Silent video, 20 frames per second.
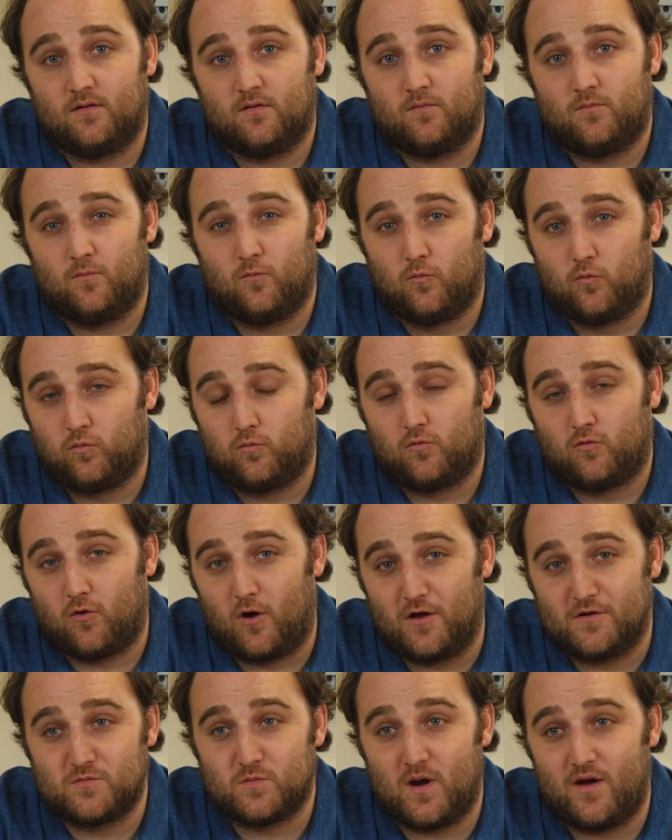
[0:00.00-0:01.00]
and
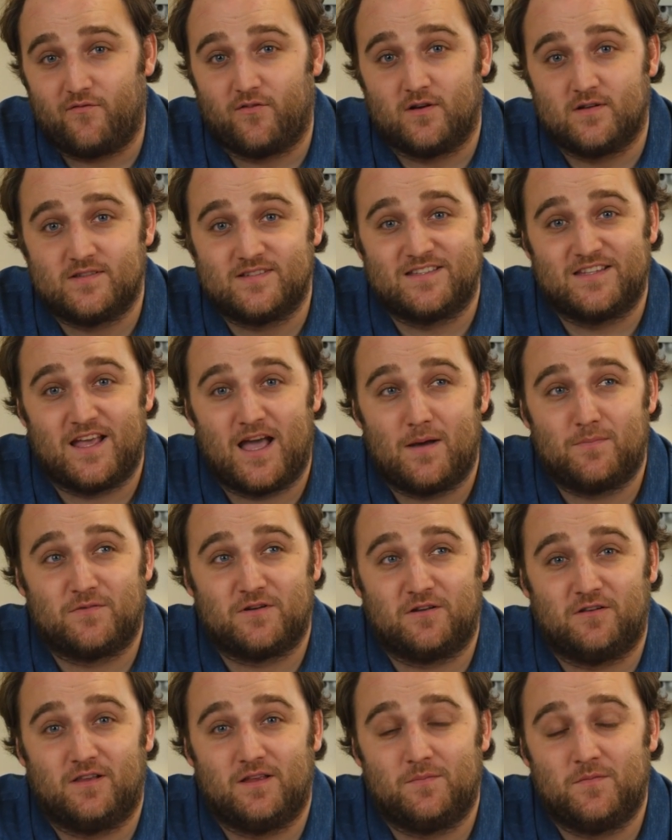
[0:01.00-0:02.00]
cross-reference the
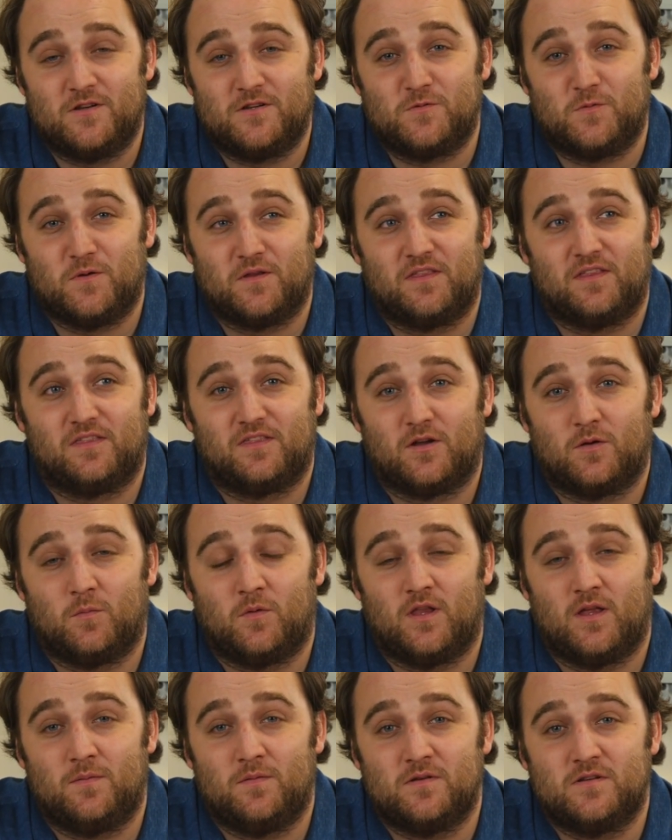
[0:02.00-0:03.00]
optical image with the
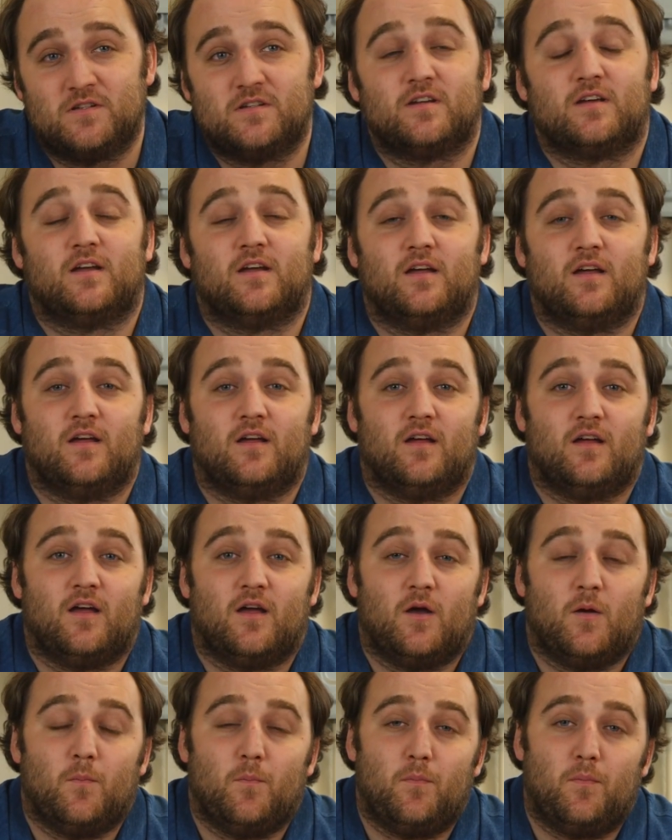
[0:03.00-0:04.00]
thermal image.
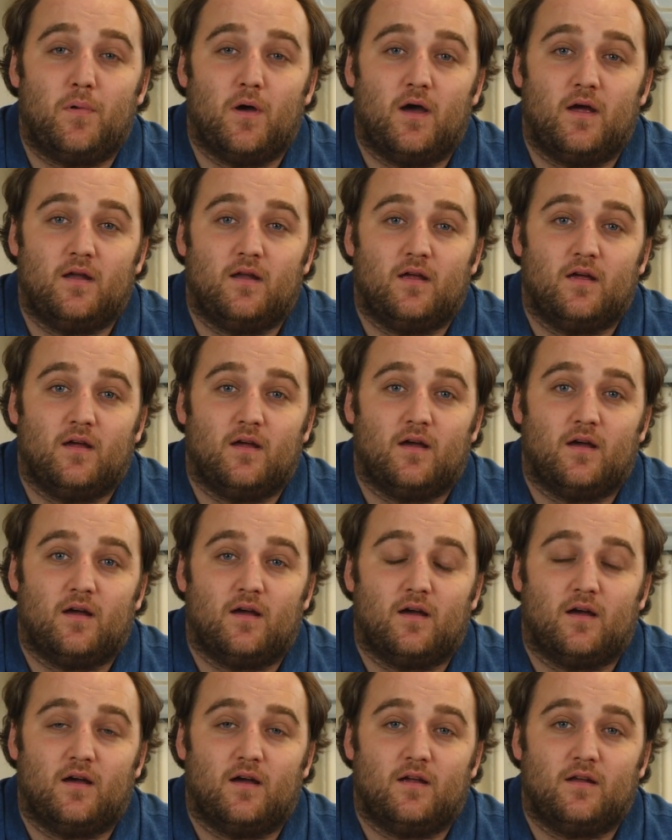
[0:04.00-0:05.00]
But
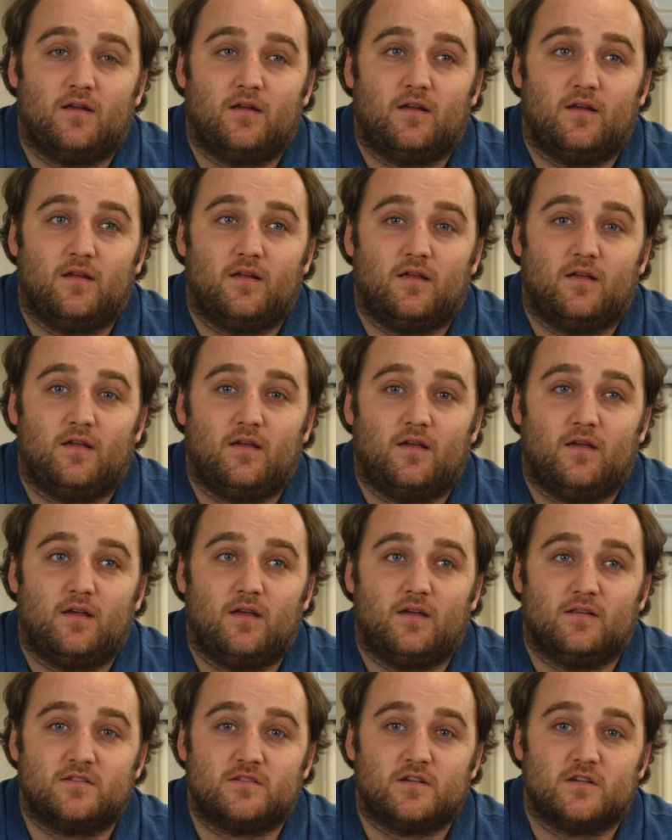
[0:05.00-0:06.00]
uh,
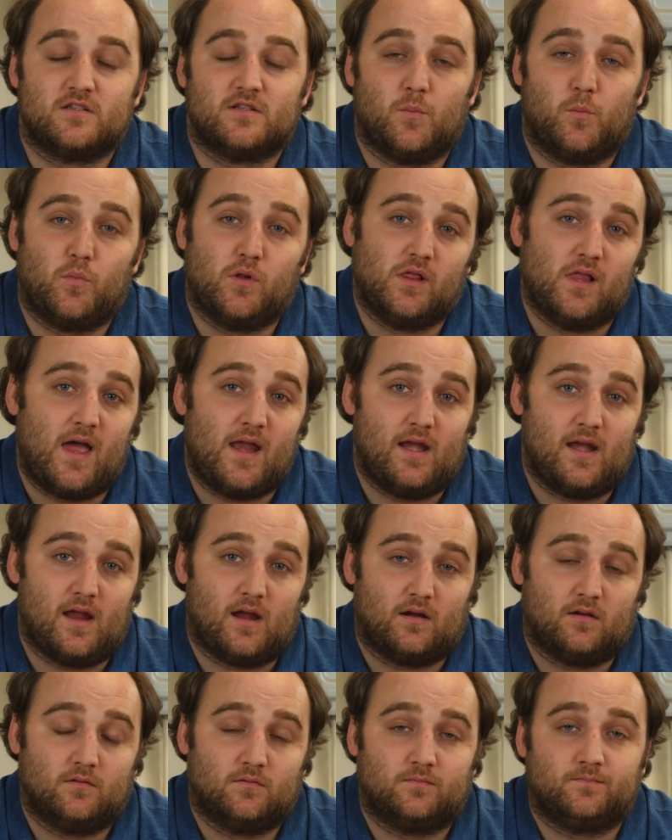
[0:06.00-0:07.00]
it's just a
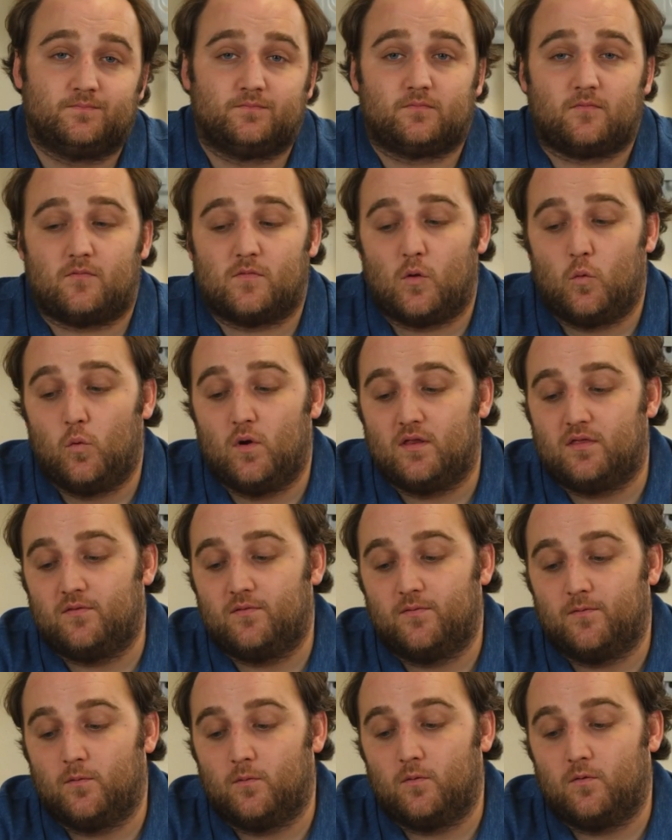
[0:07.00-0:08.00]
blending.
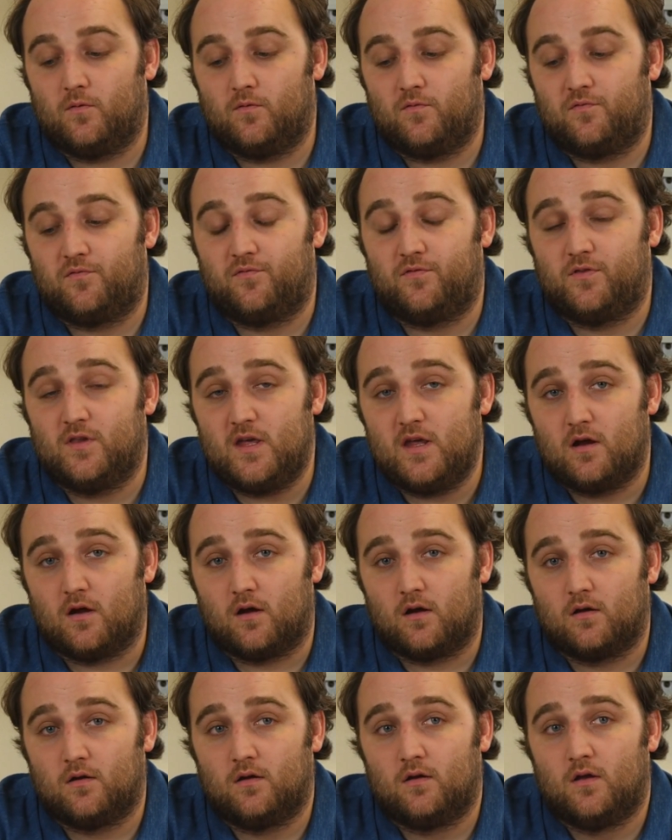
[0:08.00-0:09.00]
With
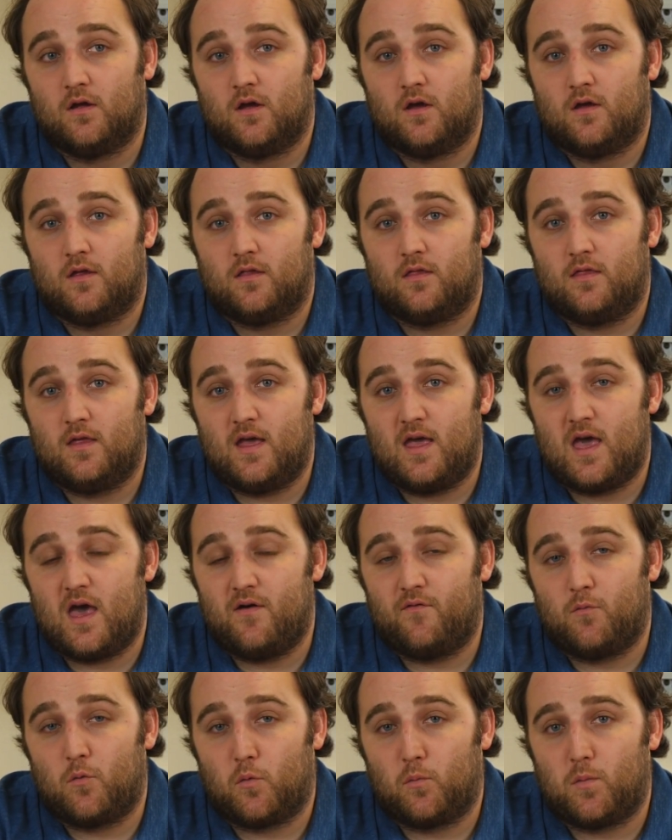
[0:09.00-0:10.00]
FLIR, they
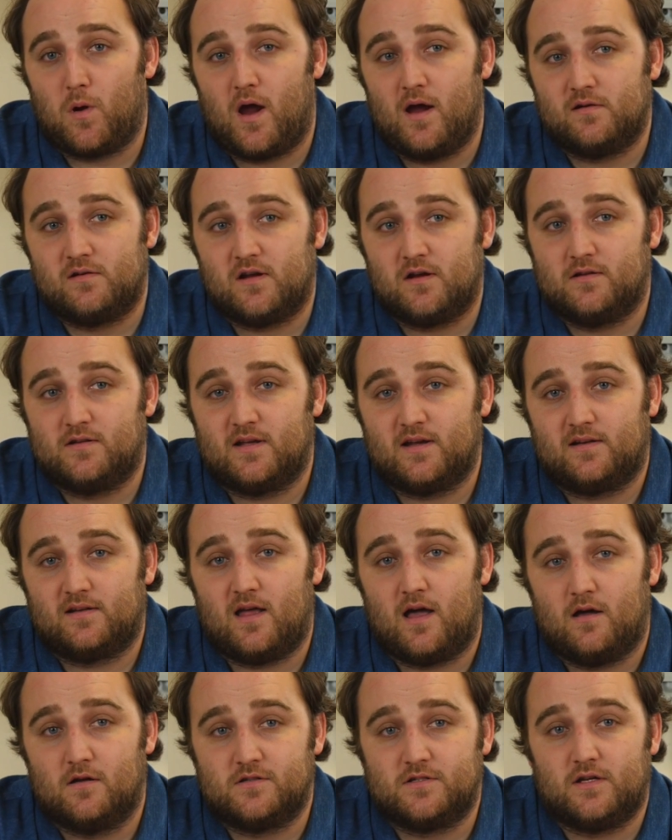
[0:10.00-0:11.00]
have a proprietary
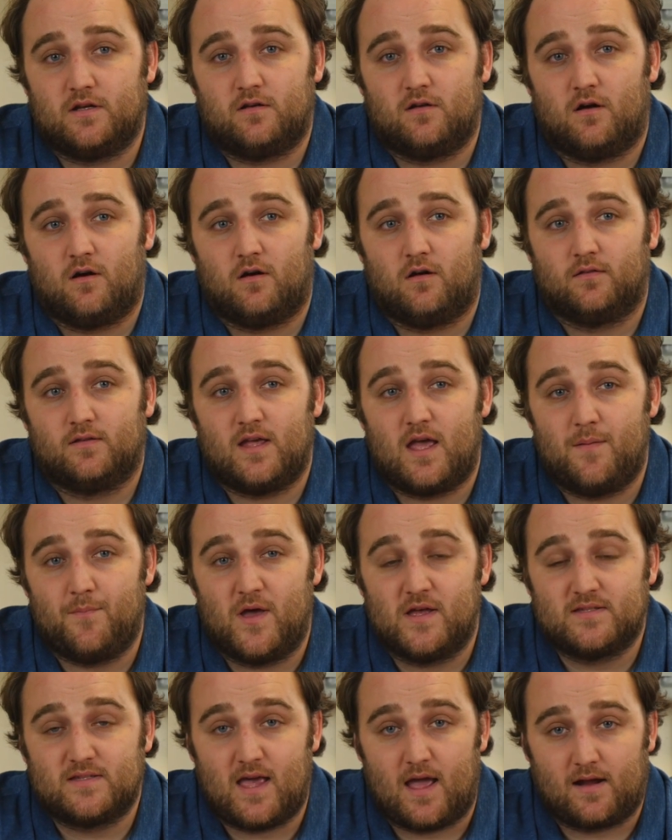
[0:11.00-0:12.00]
technology called
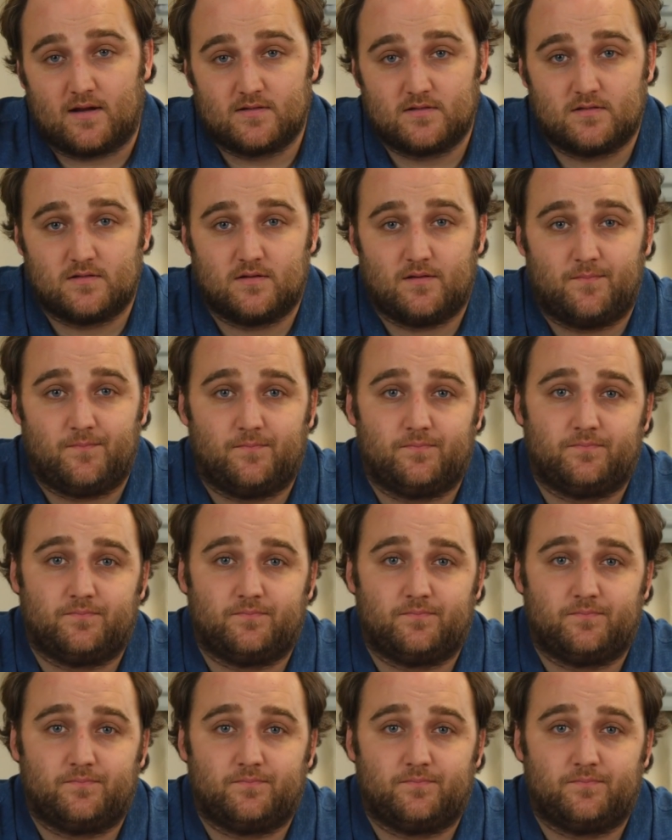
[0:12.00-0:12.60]
MSX.